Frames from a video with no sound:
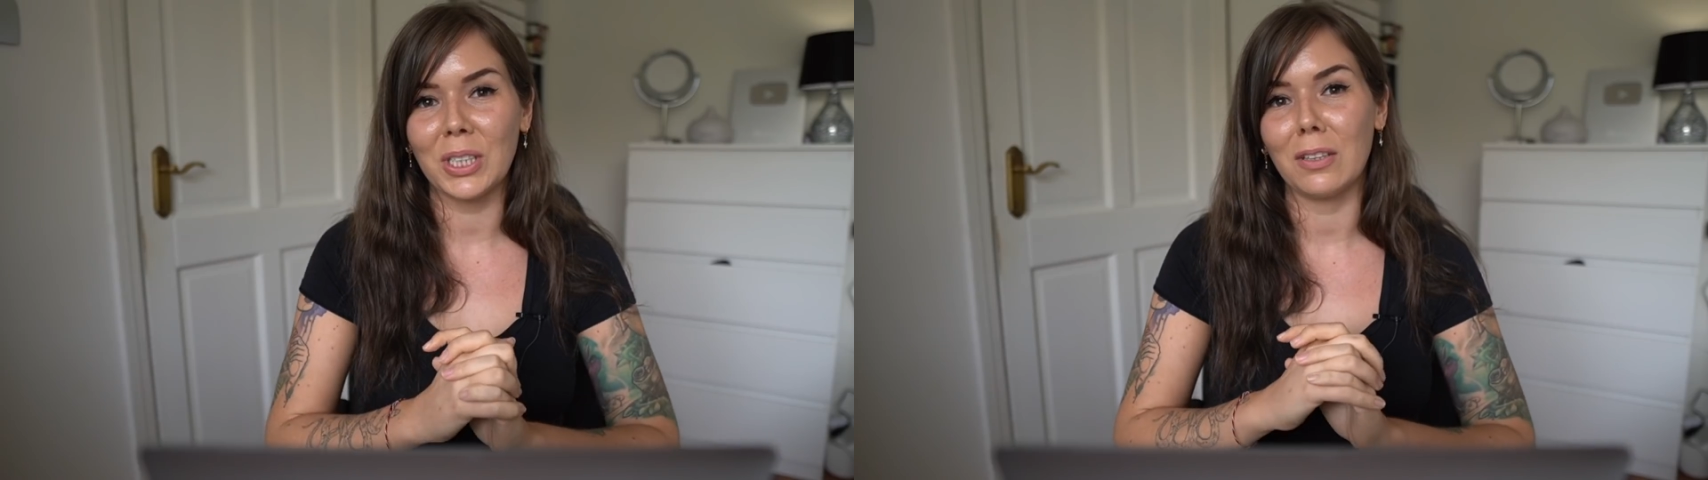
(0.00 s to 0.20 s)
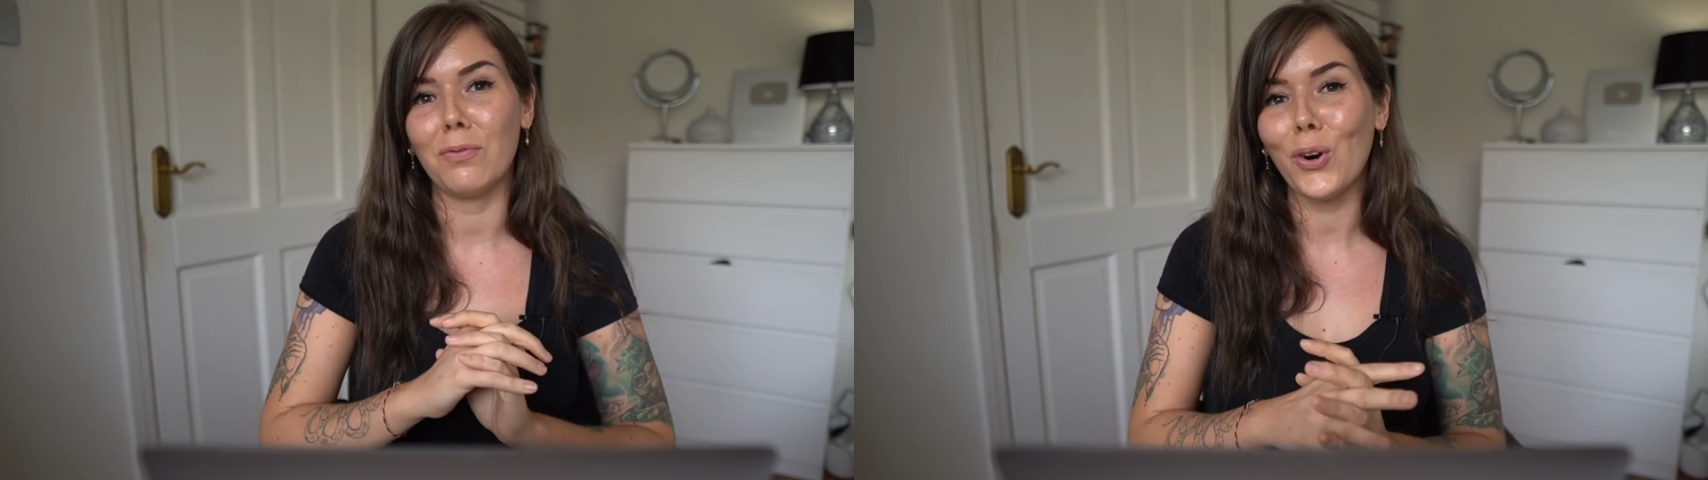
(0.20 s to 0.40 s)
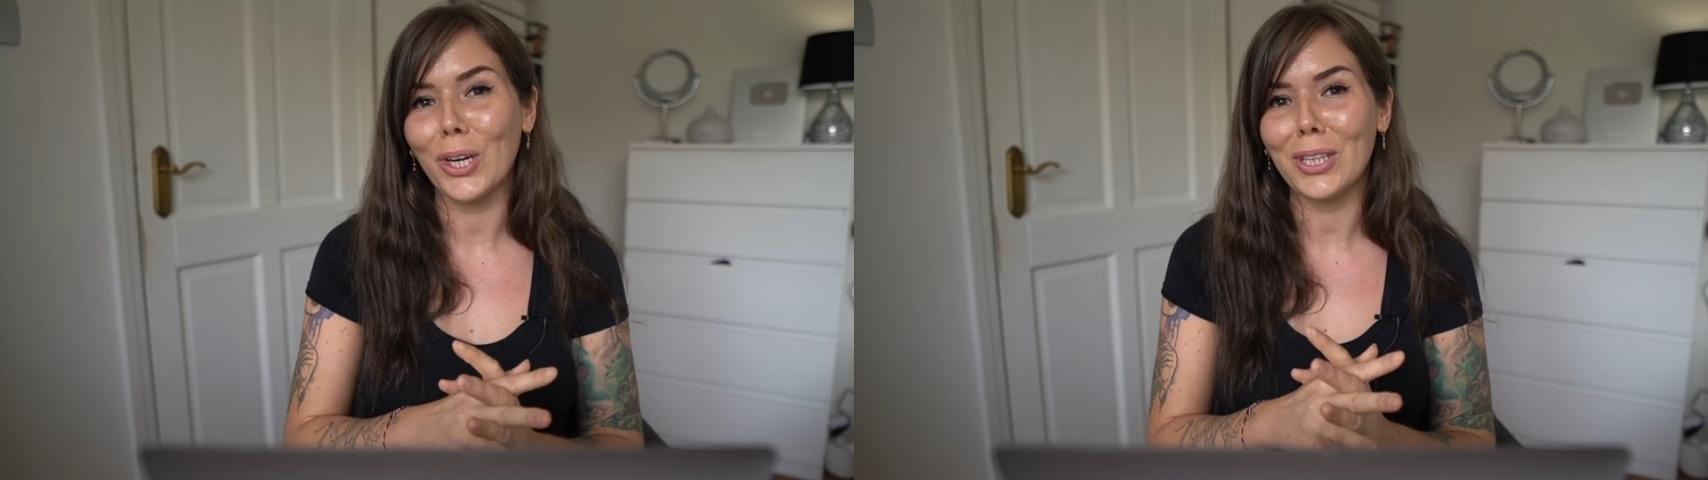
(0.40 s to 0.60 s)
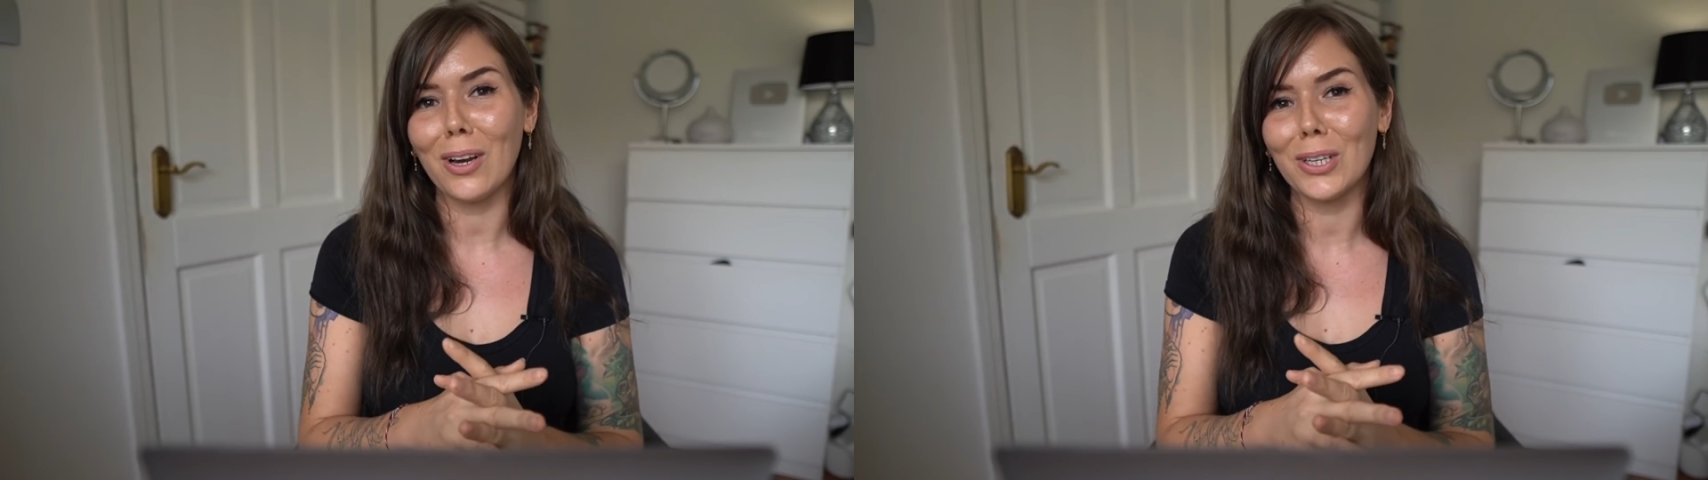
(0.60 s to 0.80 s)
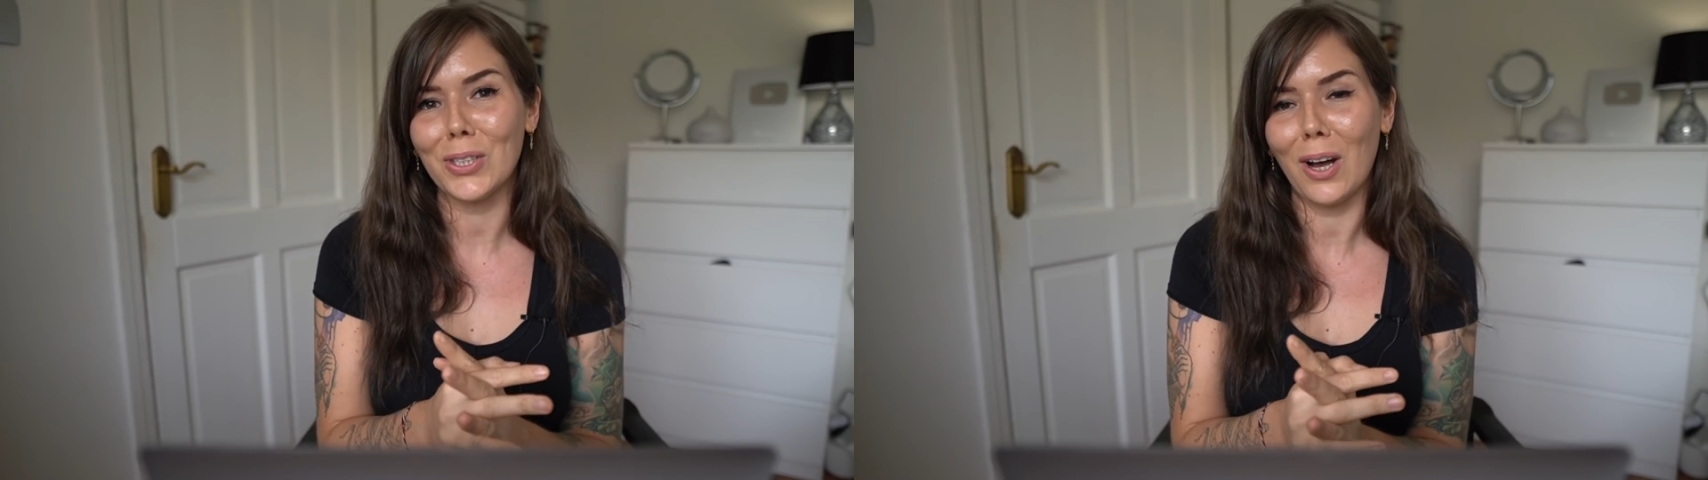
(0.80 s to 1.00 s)
to get
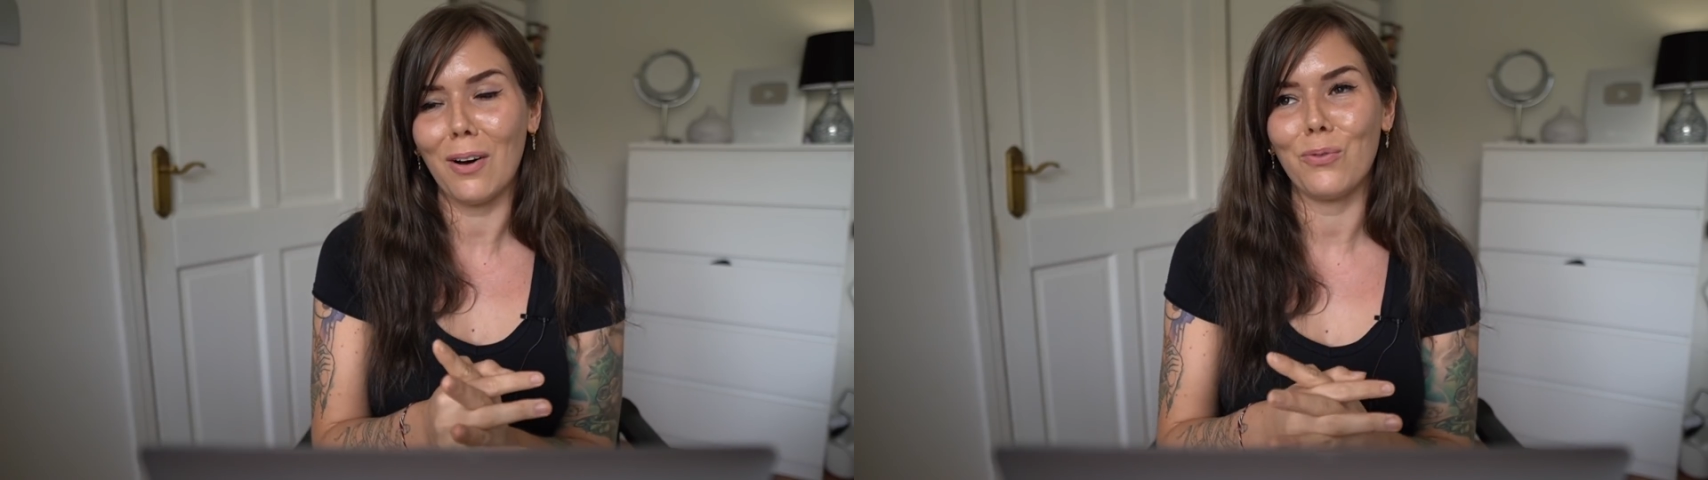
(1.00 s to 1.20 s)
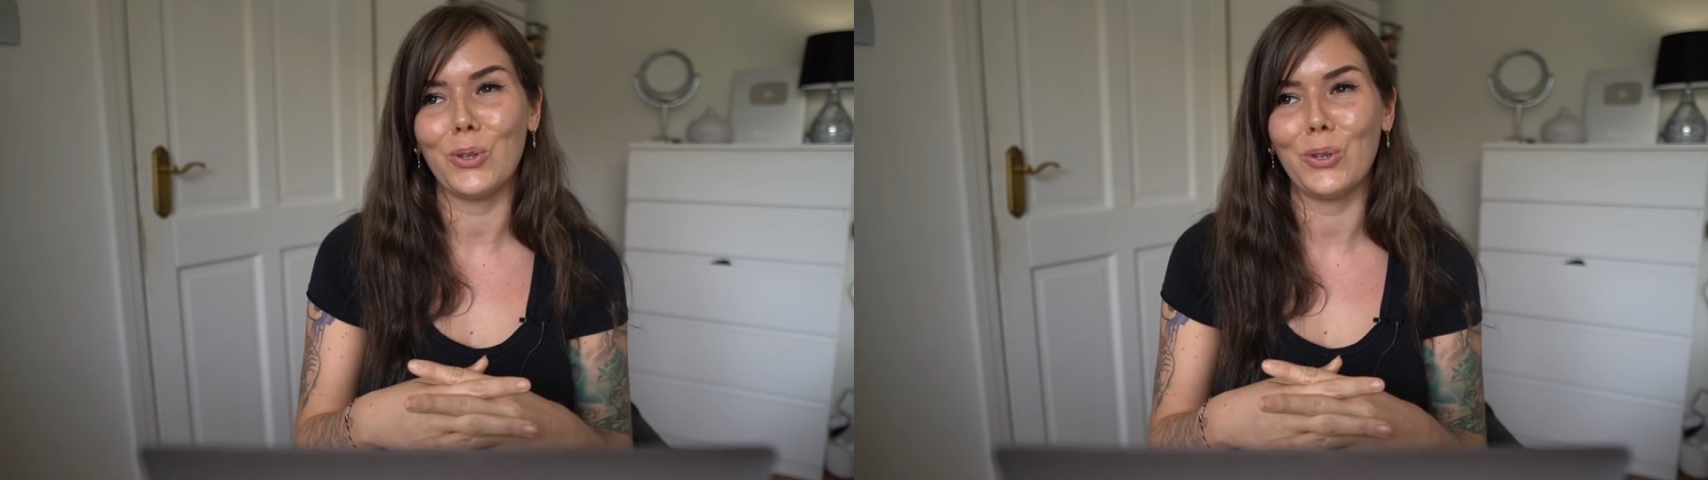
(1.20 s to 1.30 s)
$40 off,